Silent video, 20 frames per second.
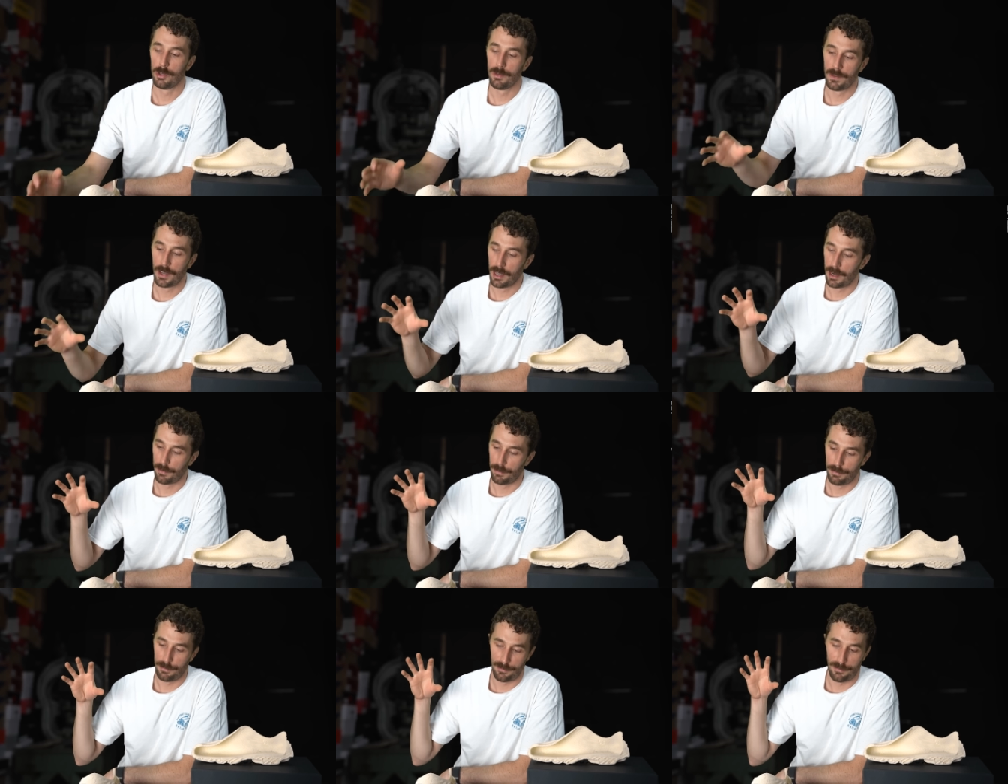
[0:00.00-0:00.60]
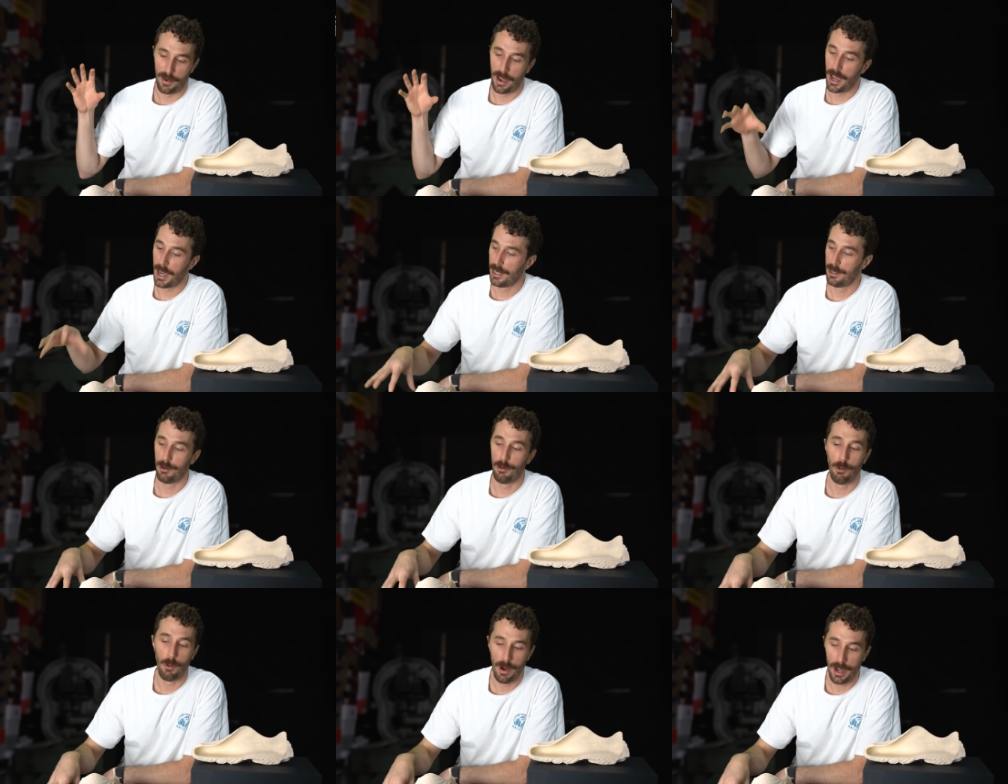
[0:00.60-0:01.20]
you've gotta find
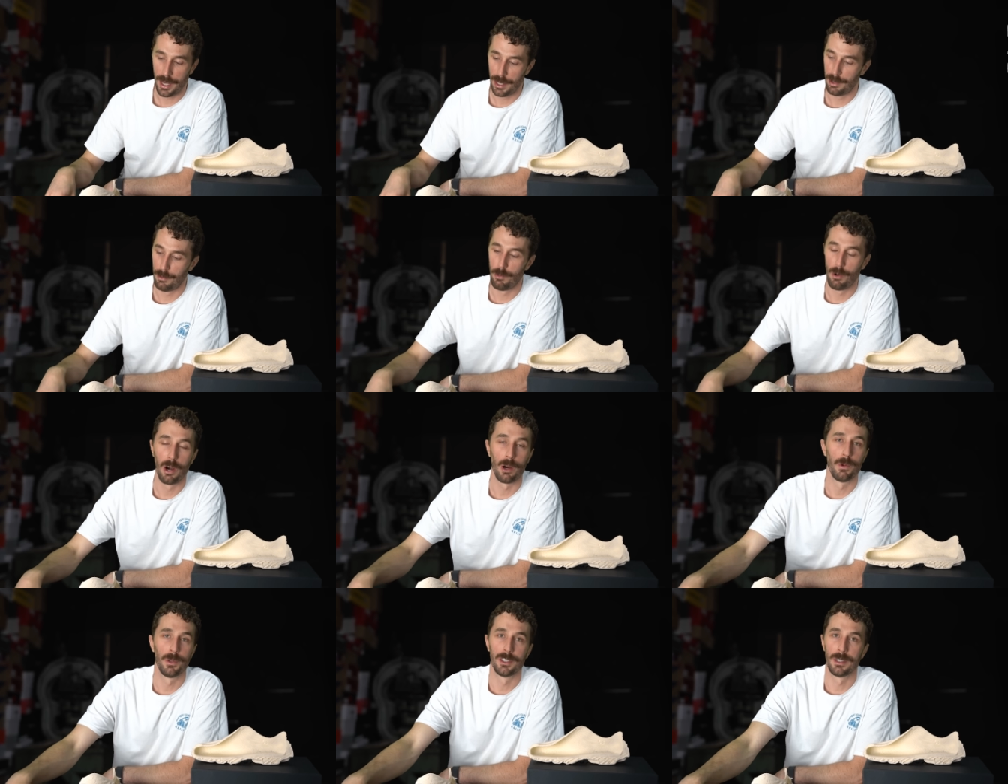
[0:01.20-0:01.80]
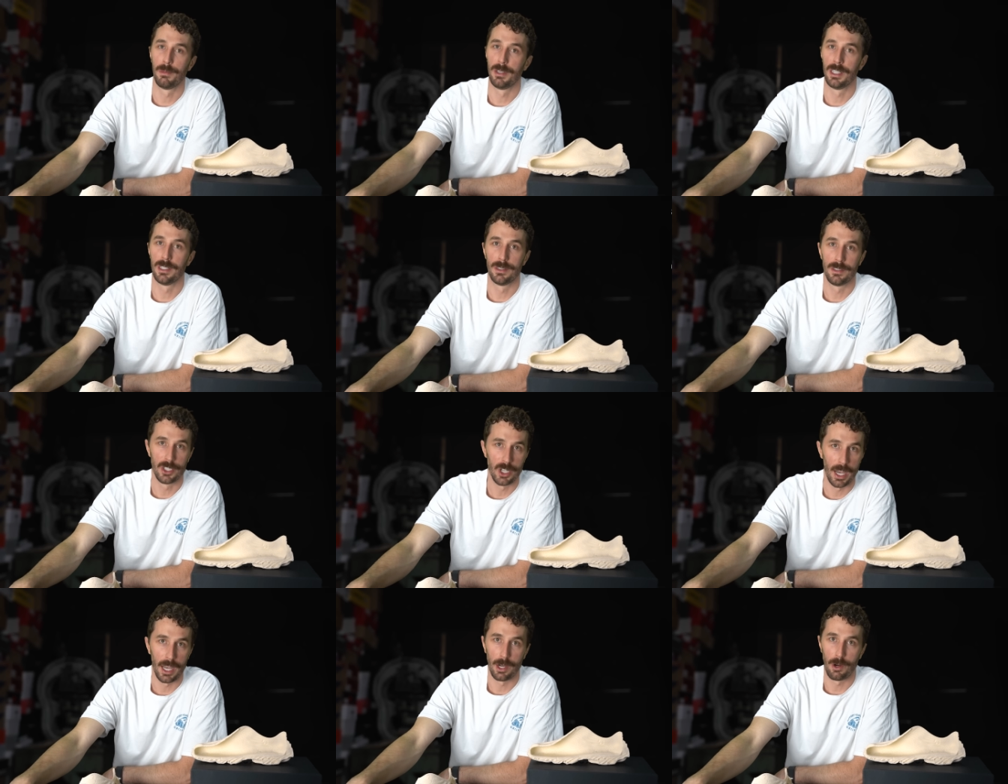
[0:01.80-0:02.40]
a way to work with some of these
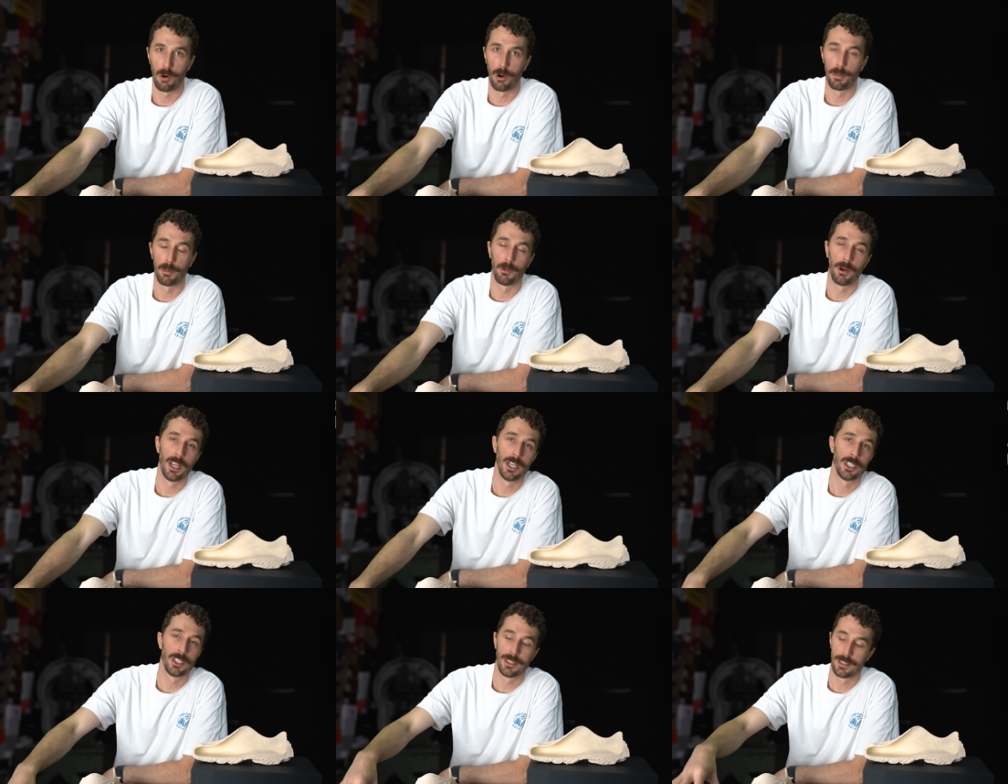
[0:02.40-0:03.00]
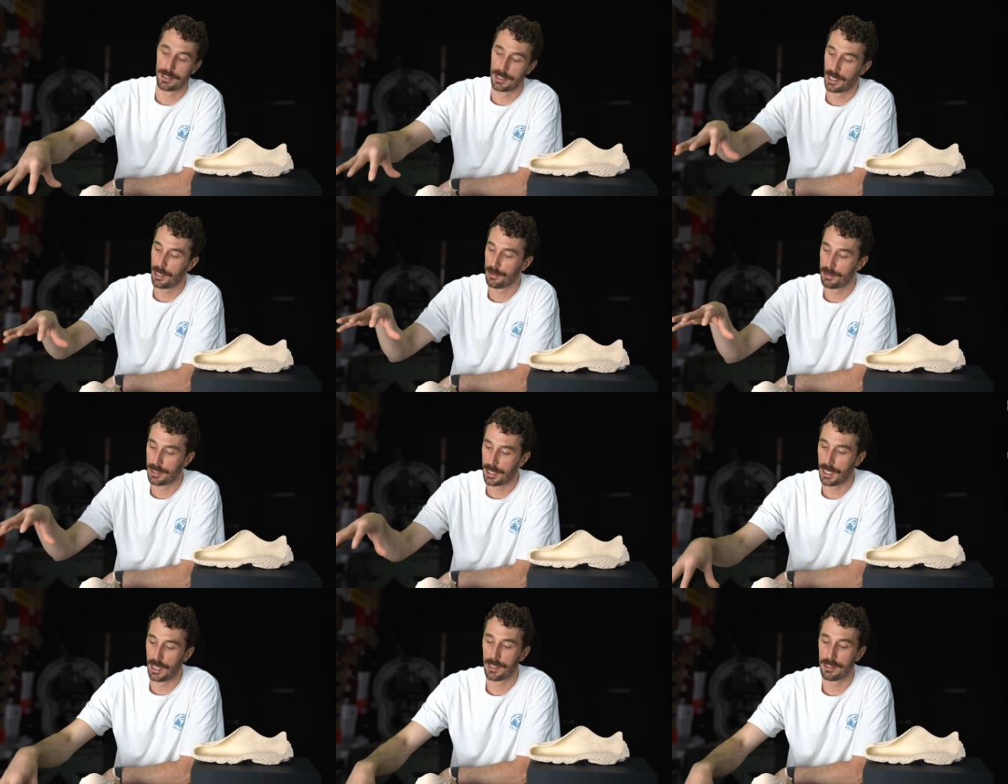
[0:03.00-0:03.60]
giant corporations, sell
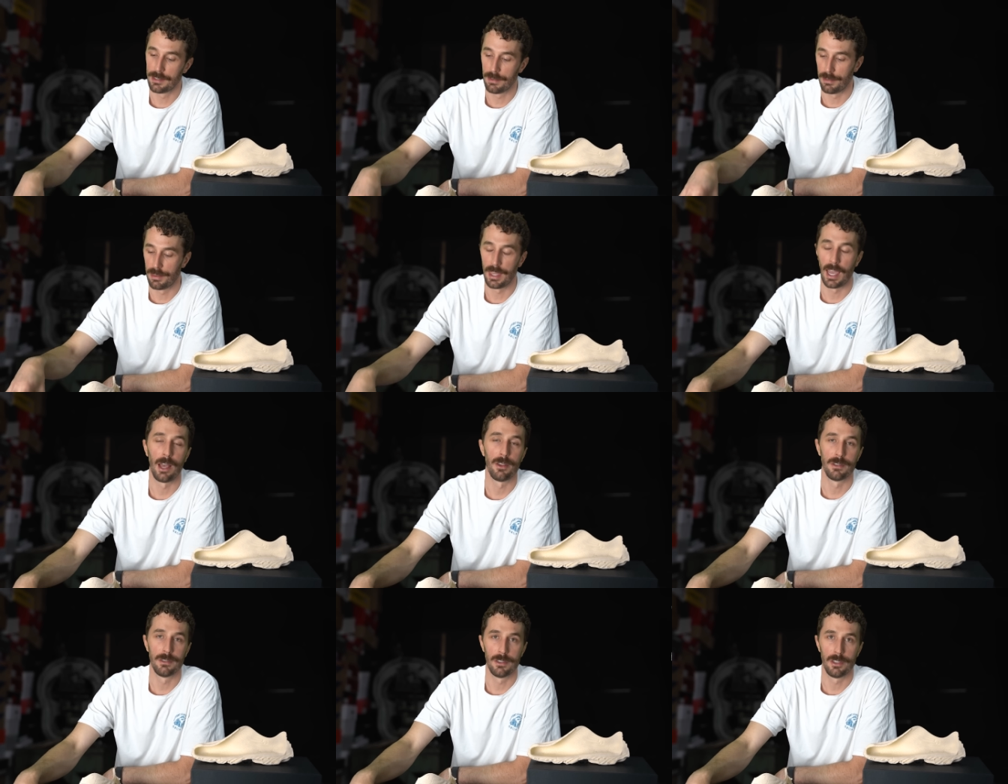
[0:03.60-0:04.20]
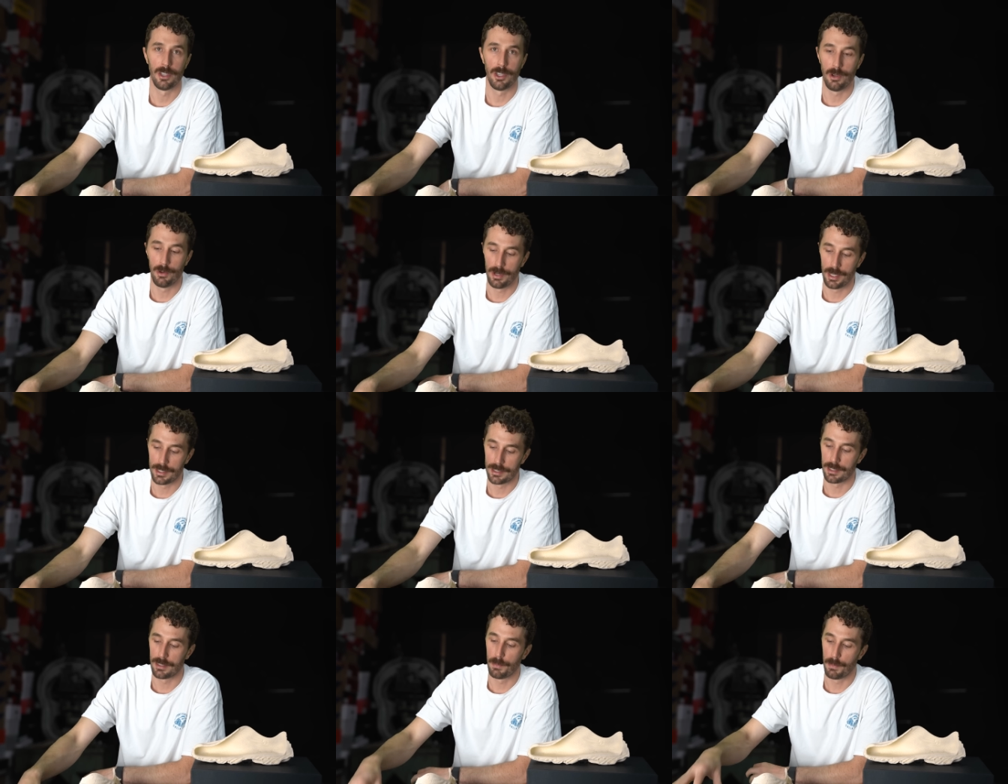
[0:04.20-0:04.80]
tens of thousands of
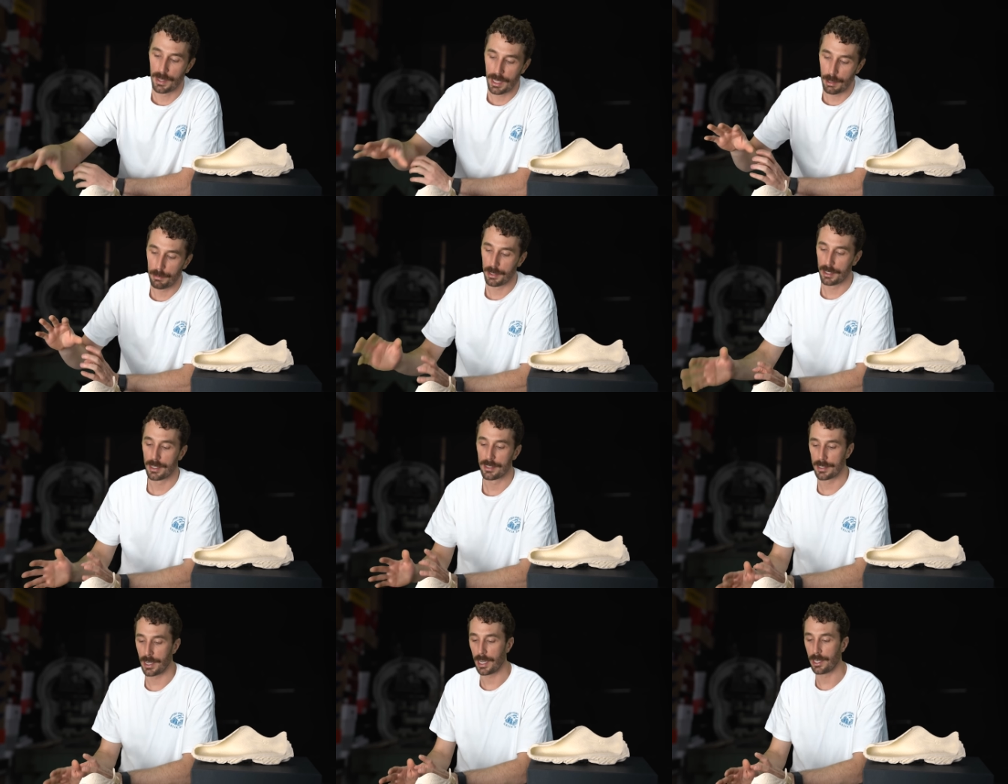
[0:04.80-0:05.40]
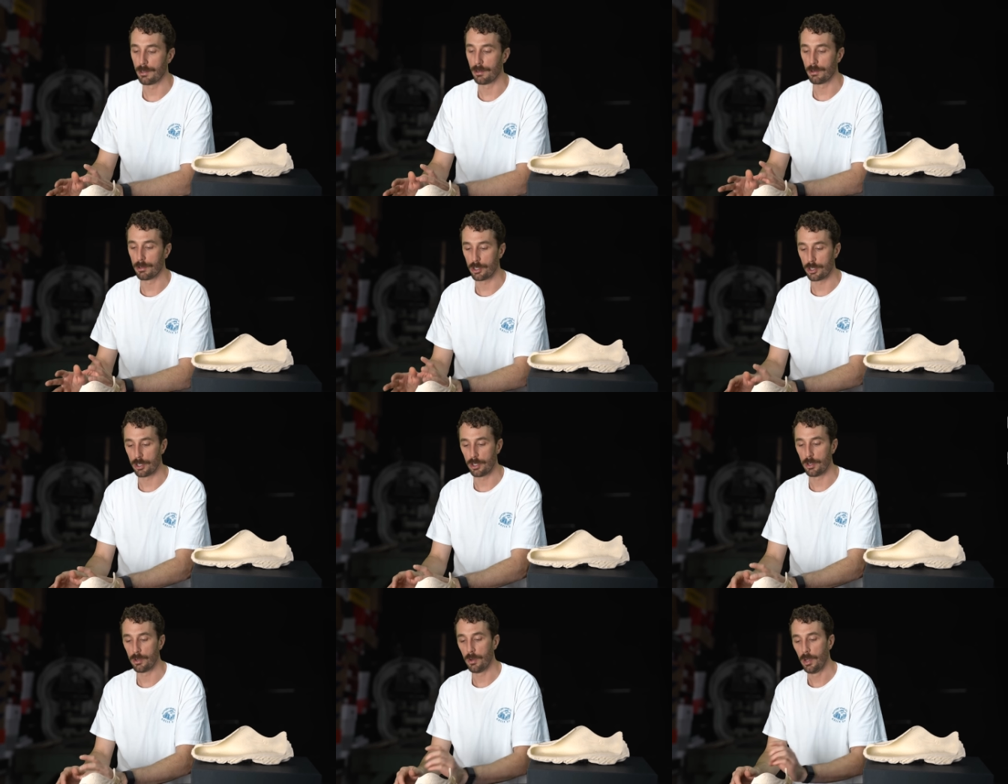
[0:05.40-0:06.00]
units to be able to design your own
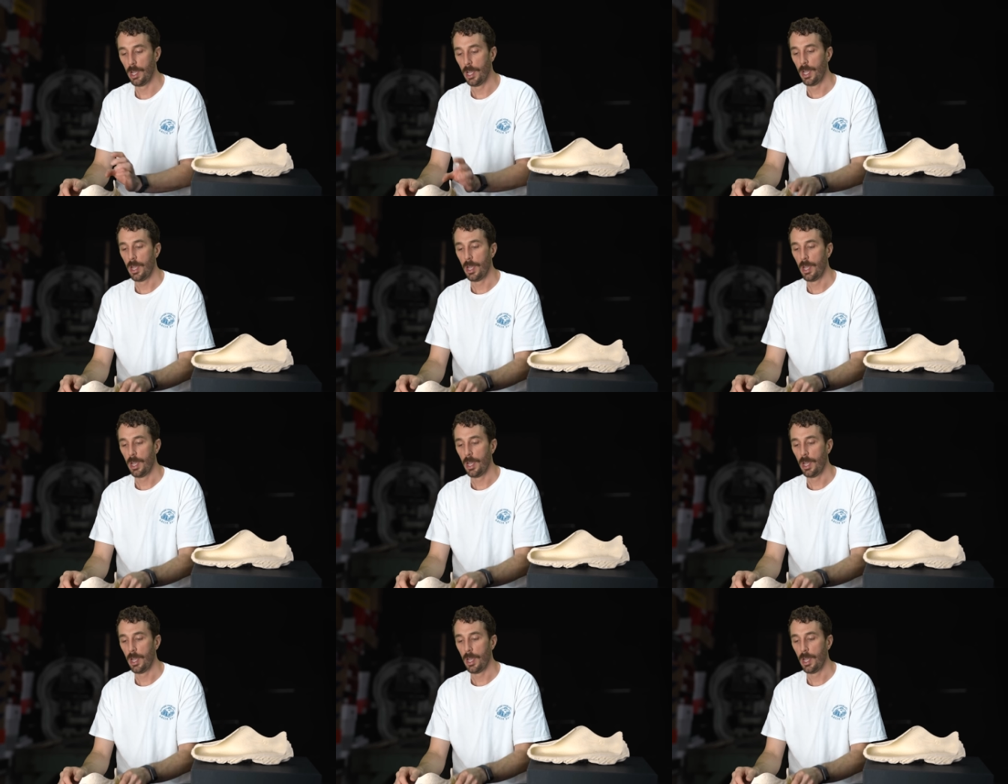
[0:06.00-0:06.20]
shoe,